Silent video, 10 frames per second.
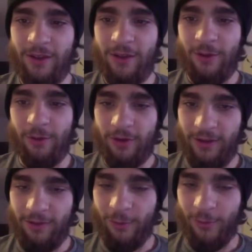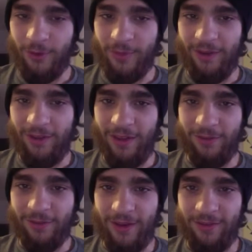We're going to leave Squirty paralyzed
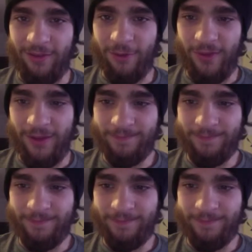for the next little bit.